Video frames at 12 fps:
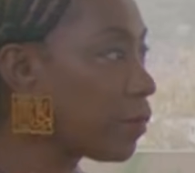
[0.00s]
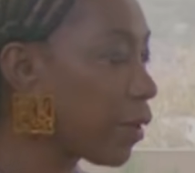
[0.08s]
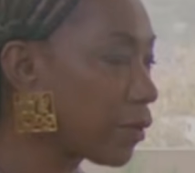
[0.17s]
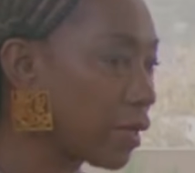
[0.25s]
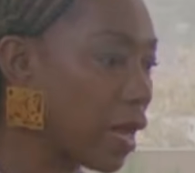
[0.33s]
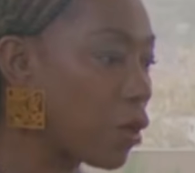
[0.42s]

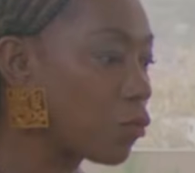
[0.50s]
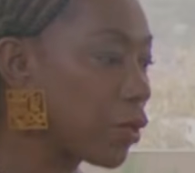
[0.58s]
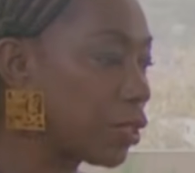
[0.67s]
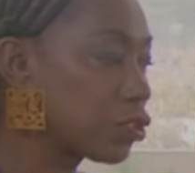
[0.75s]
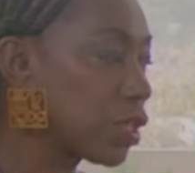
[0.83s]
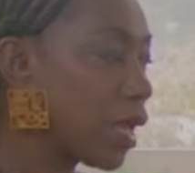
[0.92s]
about it and
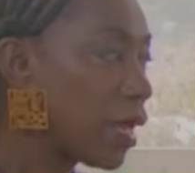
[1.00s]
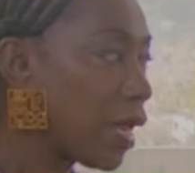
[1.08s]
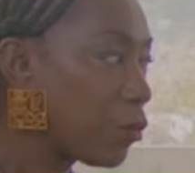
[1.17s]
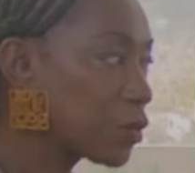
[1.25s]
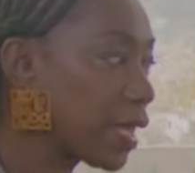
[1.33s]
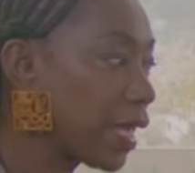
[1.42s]
outraged, it
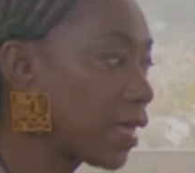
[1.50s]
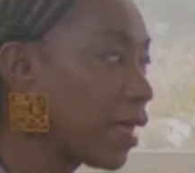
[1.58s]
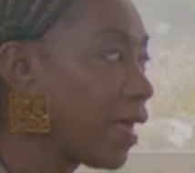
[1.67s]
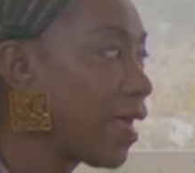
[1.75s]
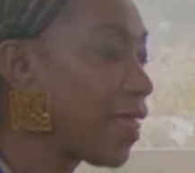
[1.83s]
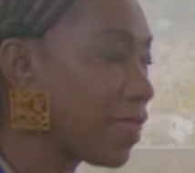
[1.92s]
was like,
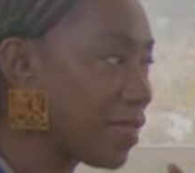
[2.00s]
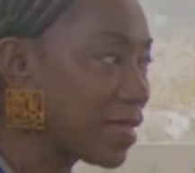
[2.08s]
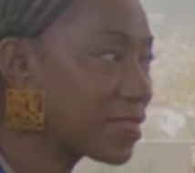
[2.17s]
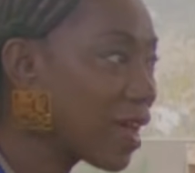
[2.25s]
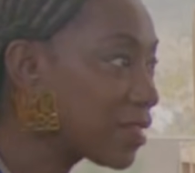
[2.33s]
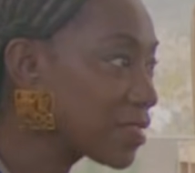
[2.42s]

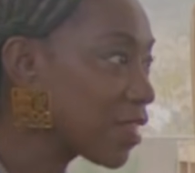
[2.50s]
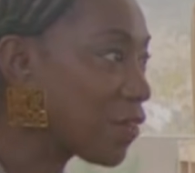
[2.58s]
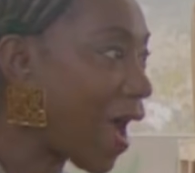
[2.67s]
this kind of stuff